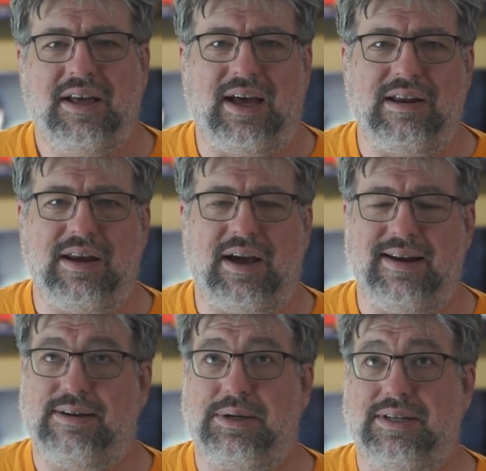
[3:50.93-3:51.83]
I
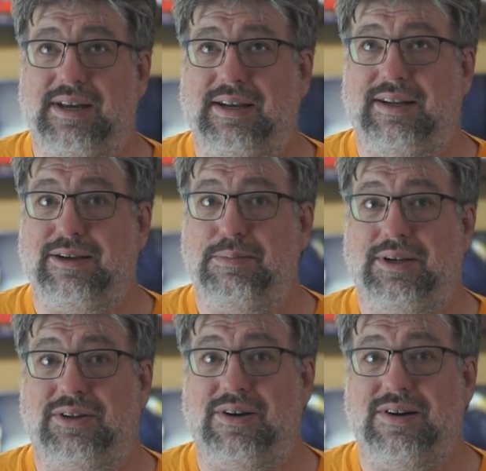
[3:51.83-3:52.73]
know he's not like a
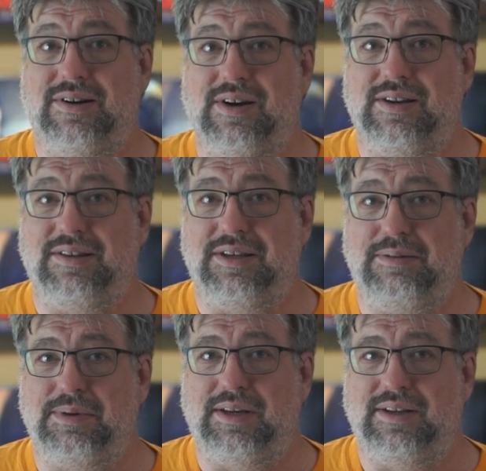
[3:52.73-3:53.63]
big star or
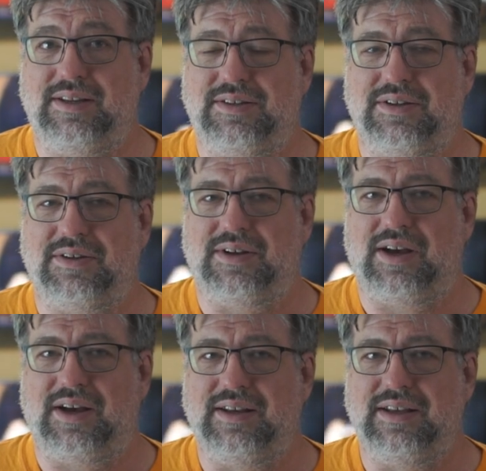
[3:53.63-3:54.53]
anything, but it's still
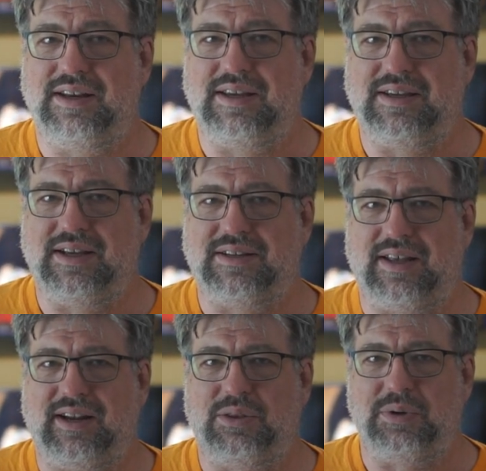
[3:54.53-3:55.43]
odd that he gets
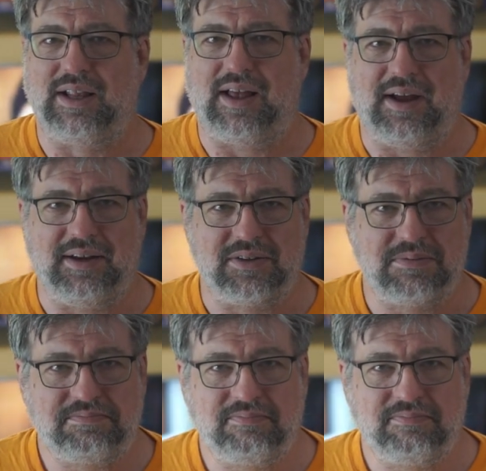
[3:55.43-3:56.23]
like three lines.